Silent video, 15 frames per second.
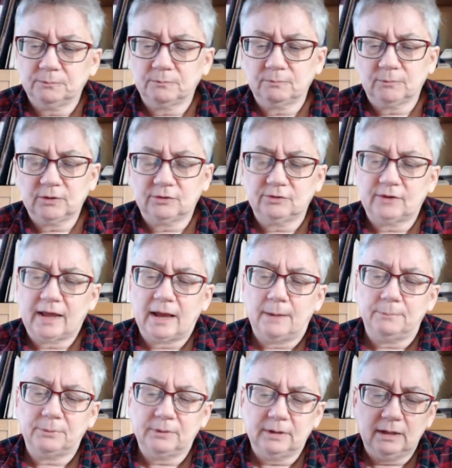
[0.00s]
stamp
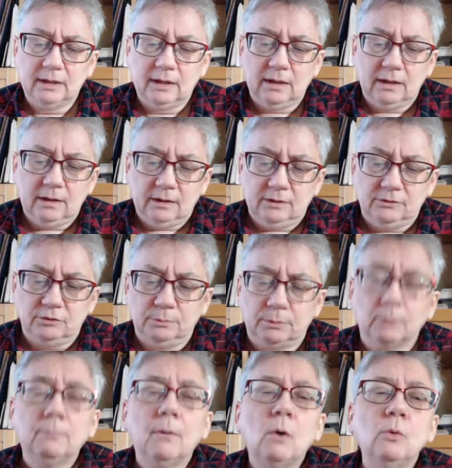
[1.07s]
to
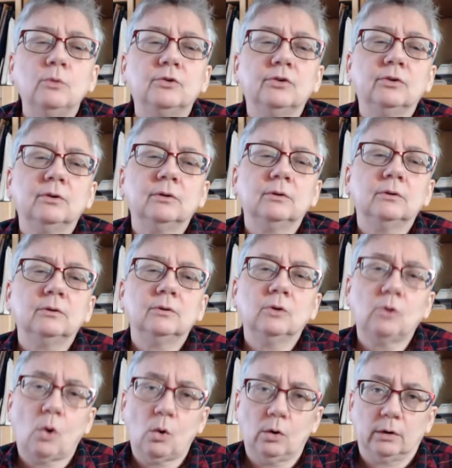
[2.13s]
promote
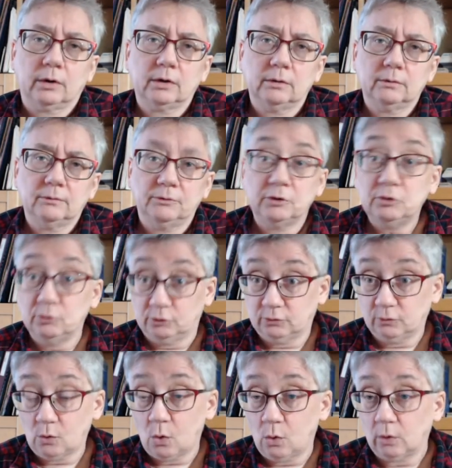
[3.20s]
cork, the use
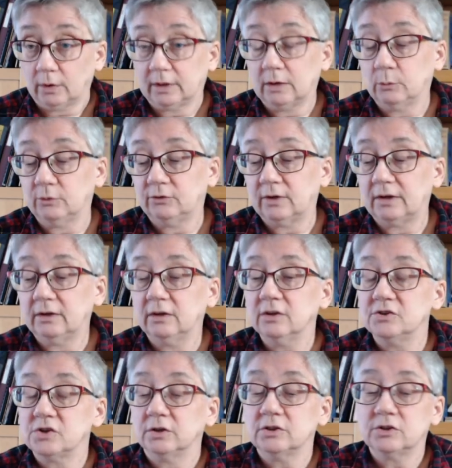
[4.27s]
of cork, and it was done in
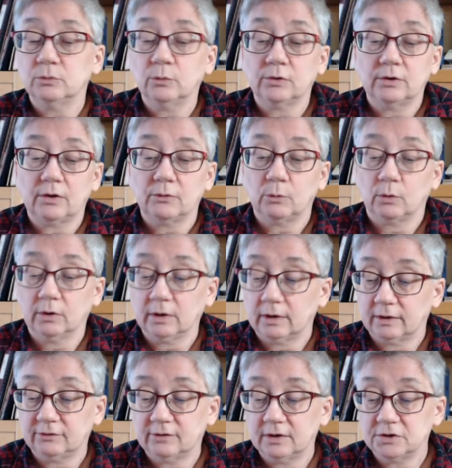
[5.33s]
conjunction with another
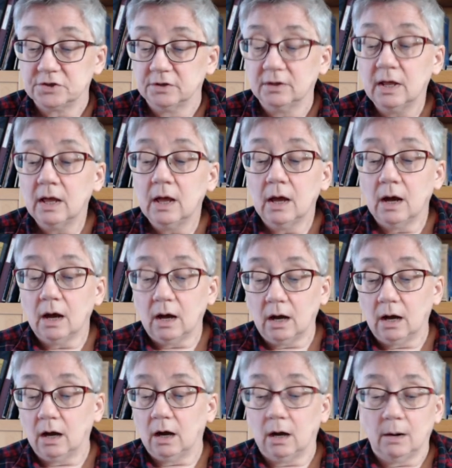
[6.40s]
organization.
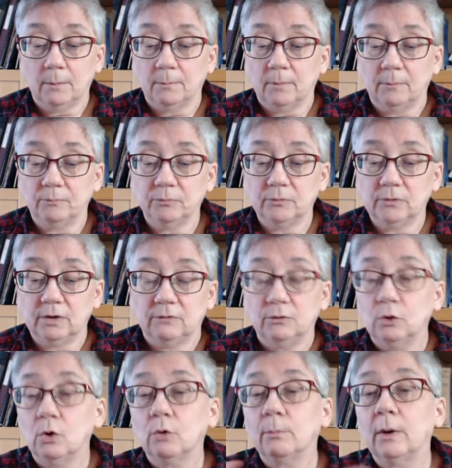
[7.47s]
If you
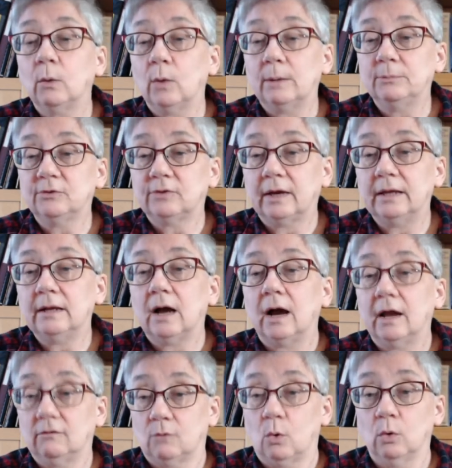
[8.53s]
go to my website, I
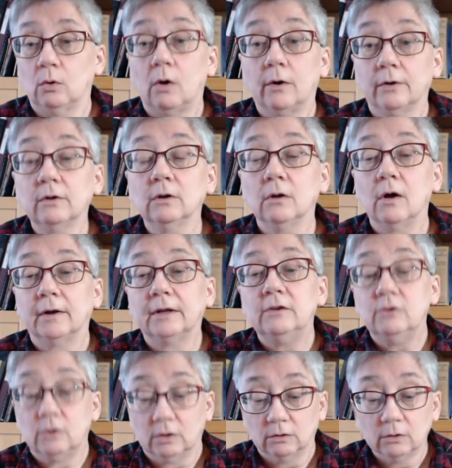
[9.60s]
have a whole article on it, and
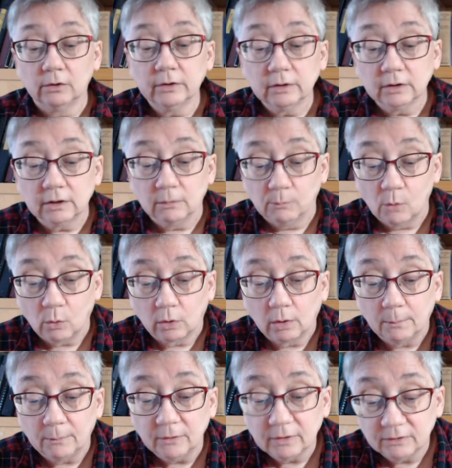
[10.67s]
you can learn a little more,
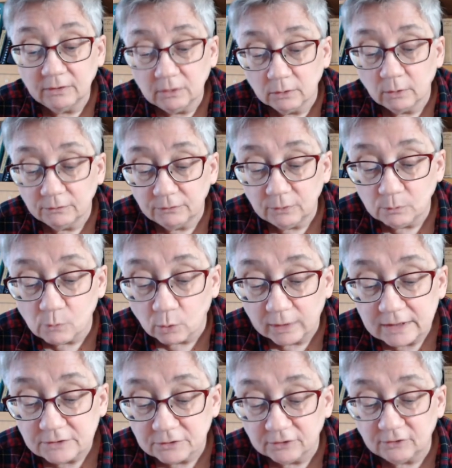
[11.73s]
a few more
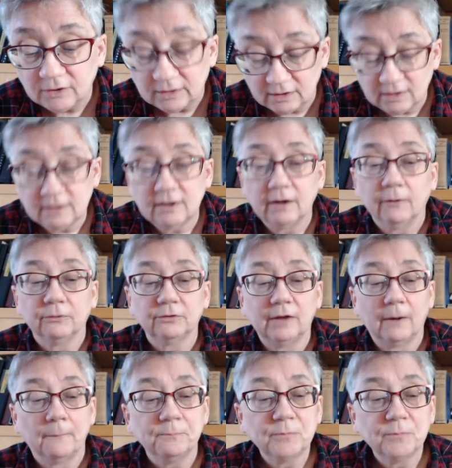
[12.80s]
interesting details. Now,